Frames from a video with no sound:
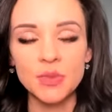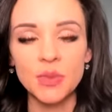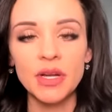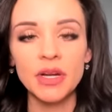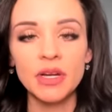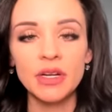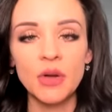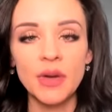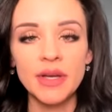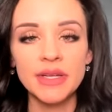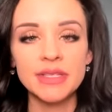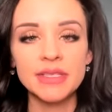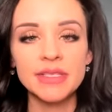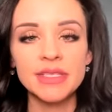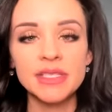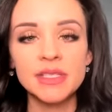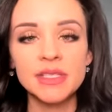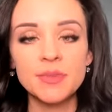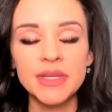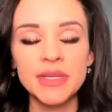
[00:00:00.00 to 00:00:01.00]
we are going to
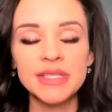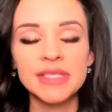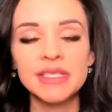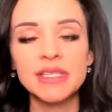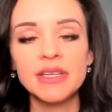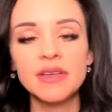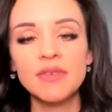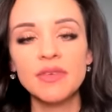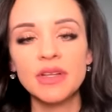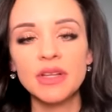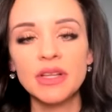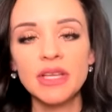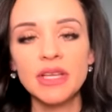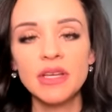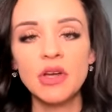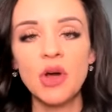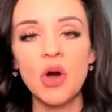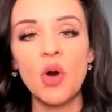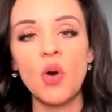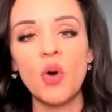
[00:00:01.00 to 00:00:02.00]
specifically
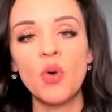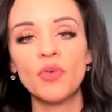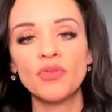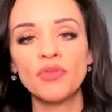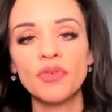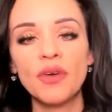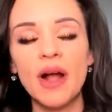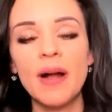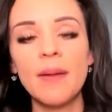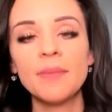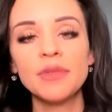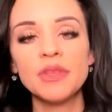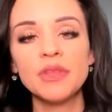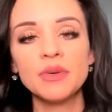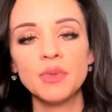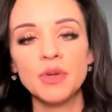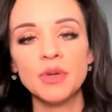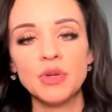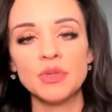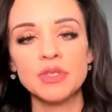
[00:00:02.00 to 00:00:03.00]
go from the
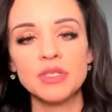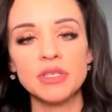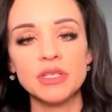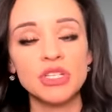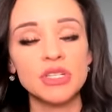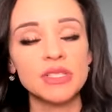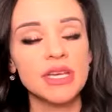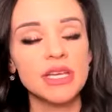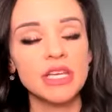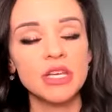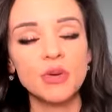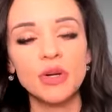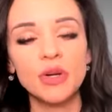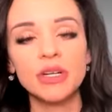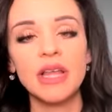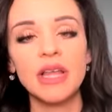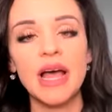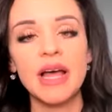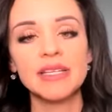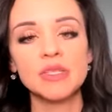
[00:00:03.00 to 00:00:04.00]
root, just like you
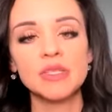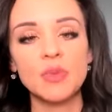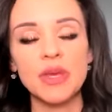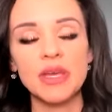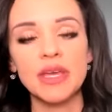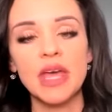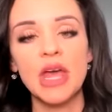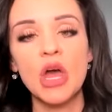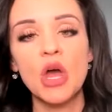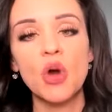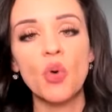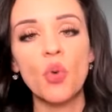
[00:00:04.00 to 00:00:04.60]
heard last week.